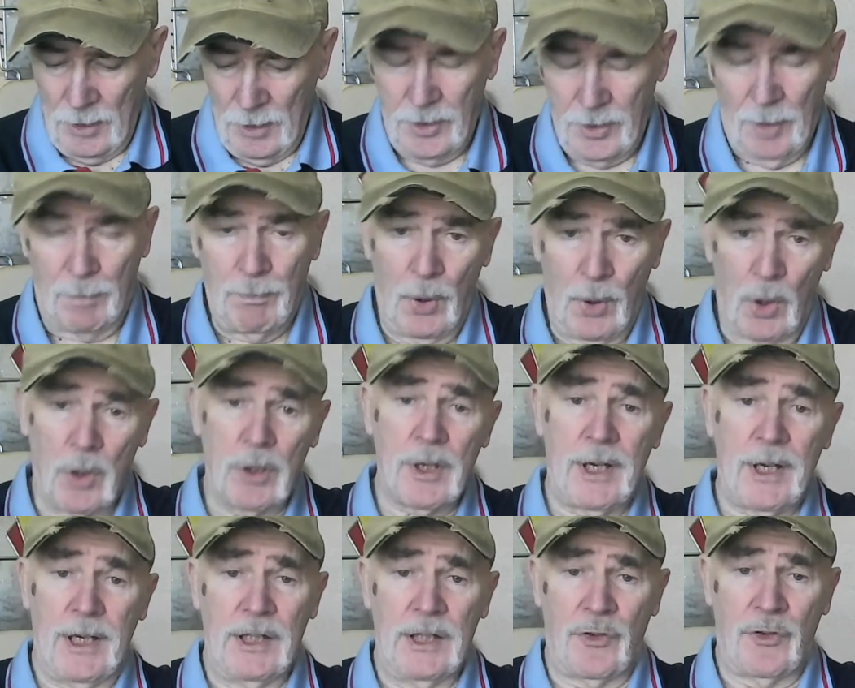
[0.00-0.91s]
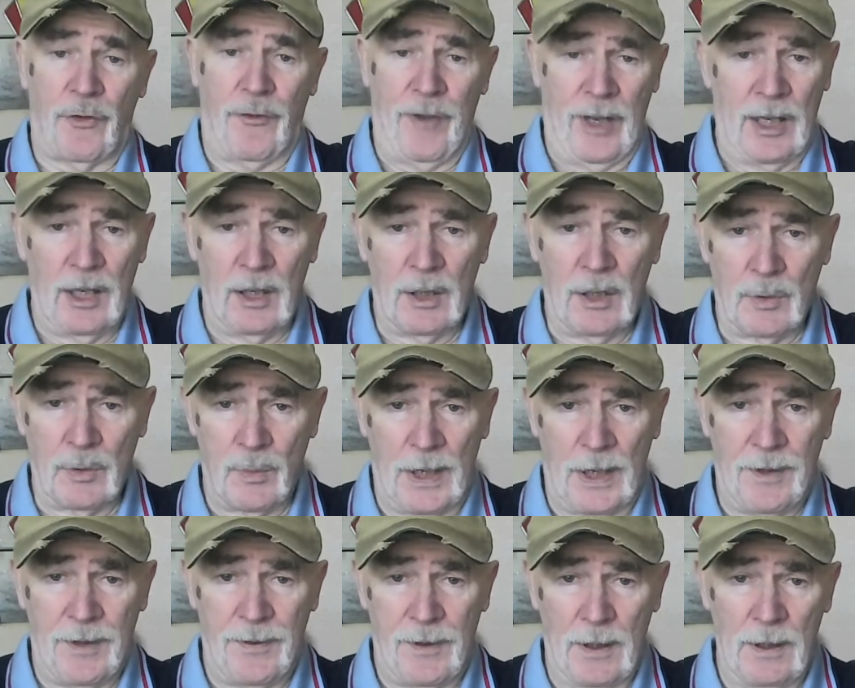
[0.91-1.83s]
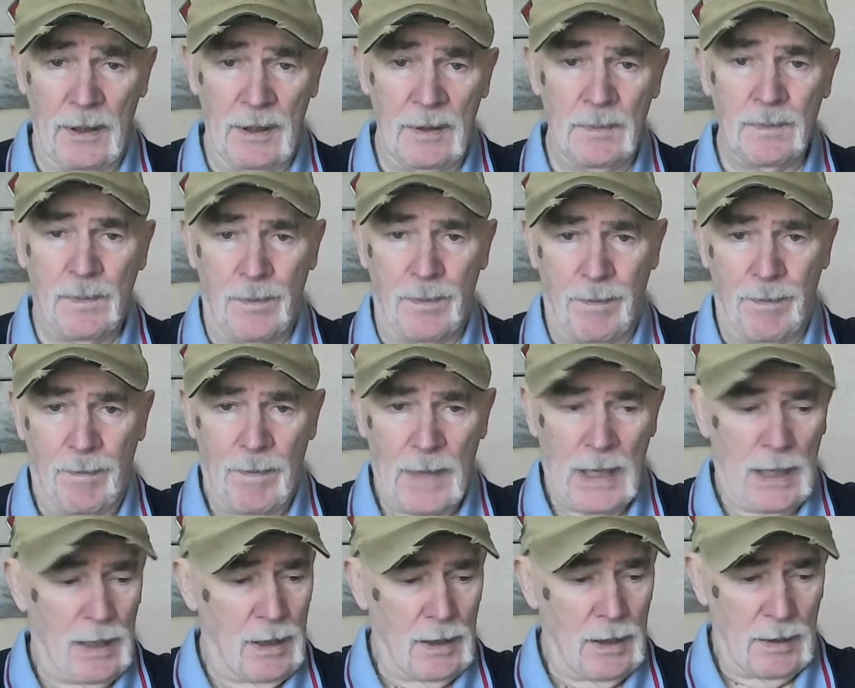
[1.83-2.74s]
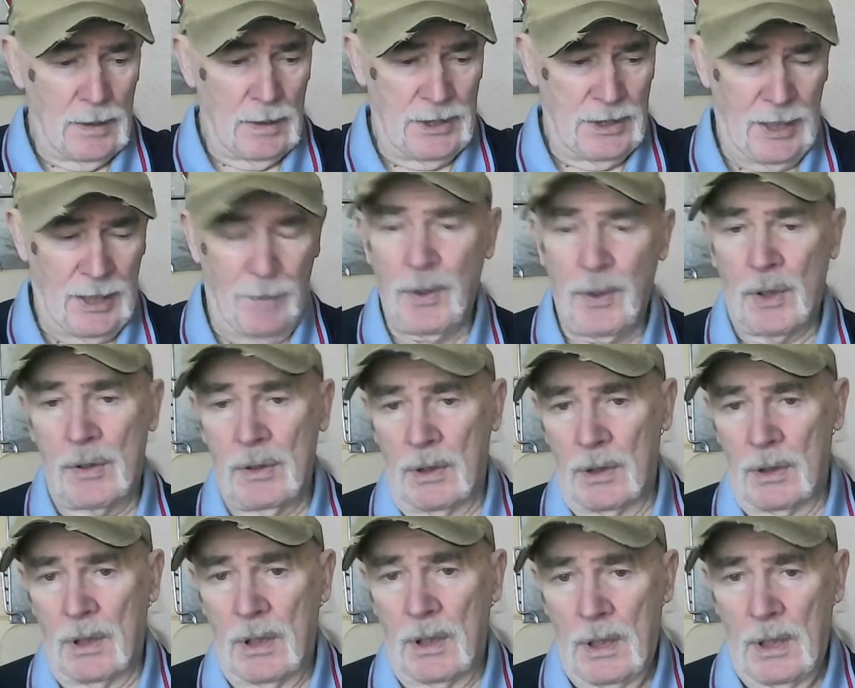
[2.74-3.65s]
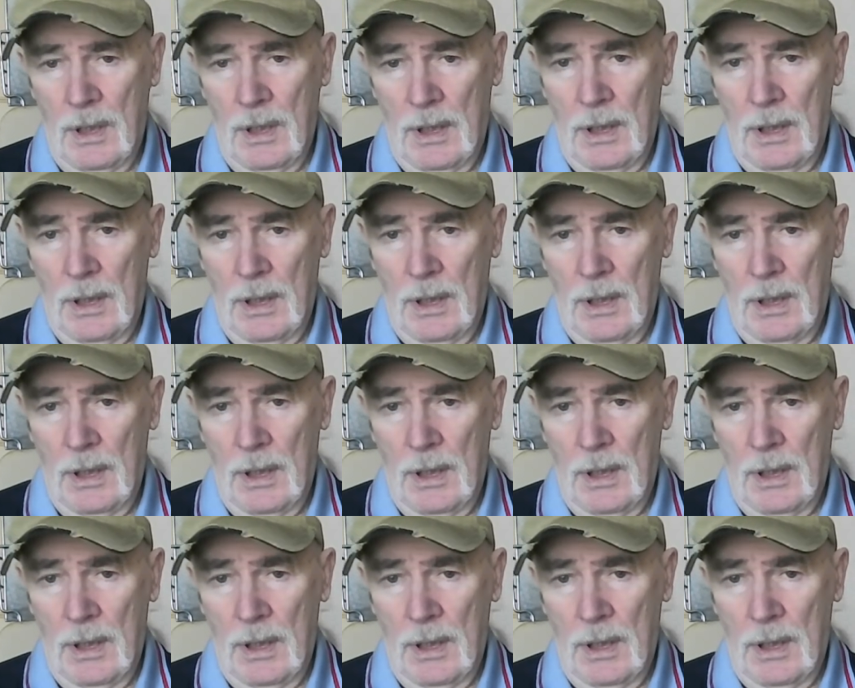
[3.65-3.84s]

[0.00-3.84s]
The book is filled with typical